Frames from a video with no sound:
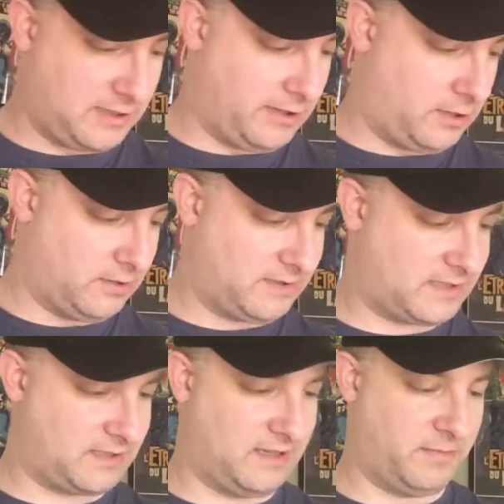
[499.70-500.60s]

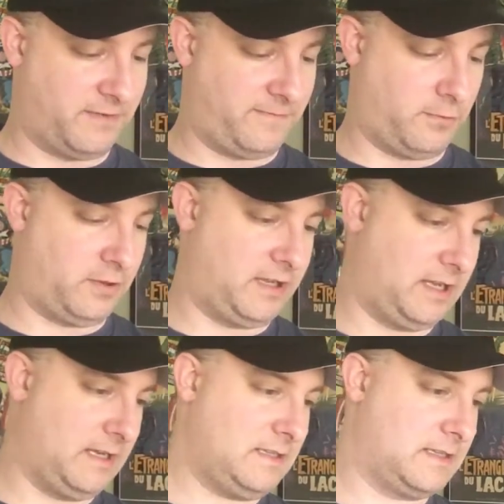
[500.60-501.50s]
Haunts, number
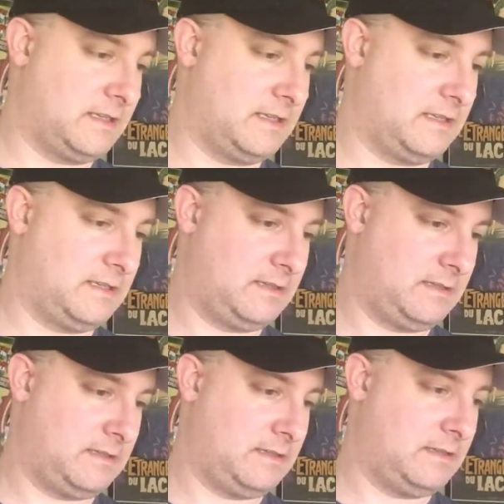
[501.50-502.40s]
48.
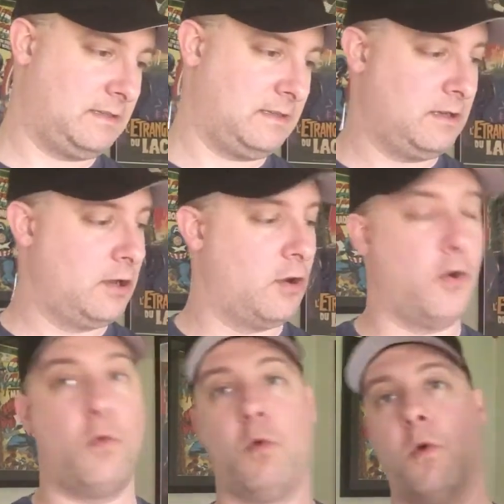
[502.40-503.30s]

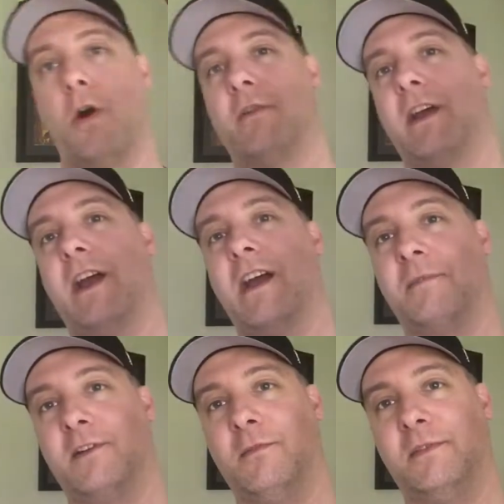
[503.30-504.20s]
Ooh, okay, I'm
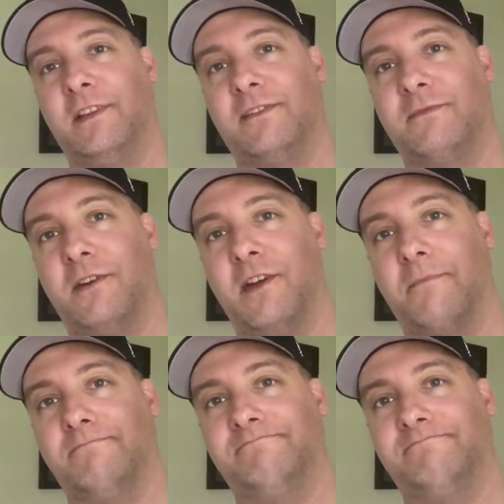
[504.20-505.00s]
going to open this one up.